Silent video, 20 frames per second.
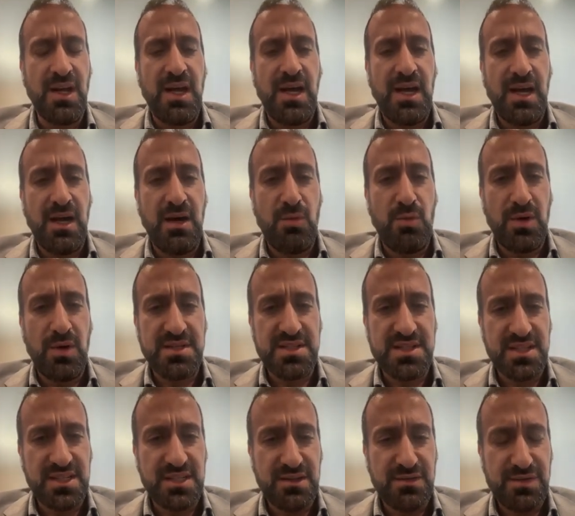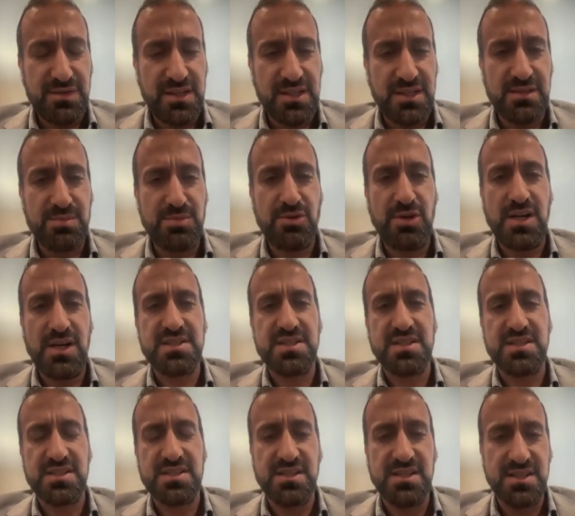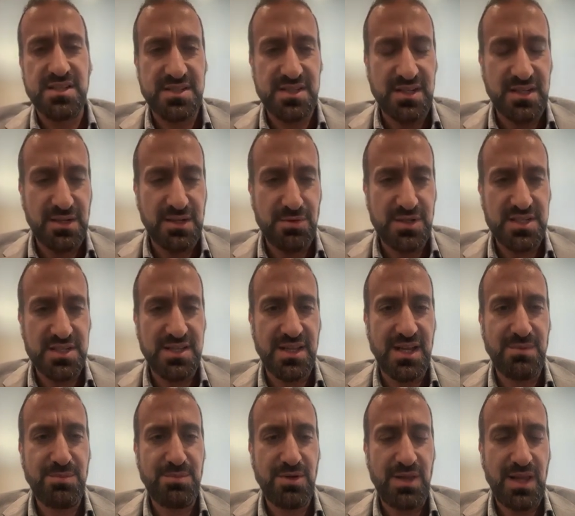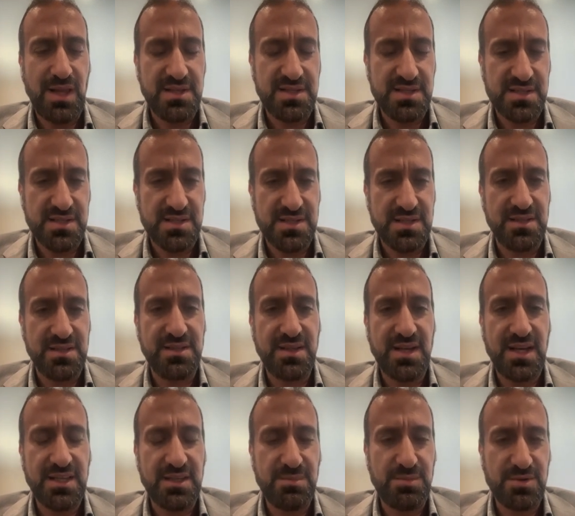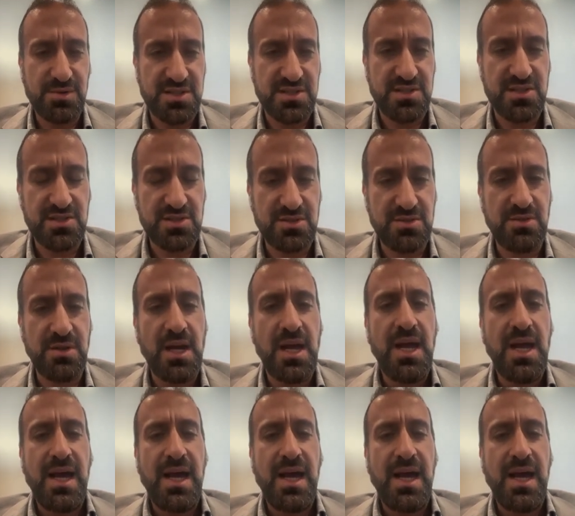One significant process is increased lipolysis in the adipose tissue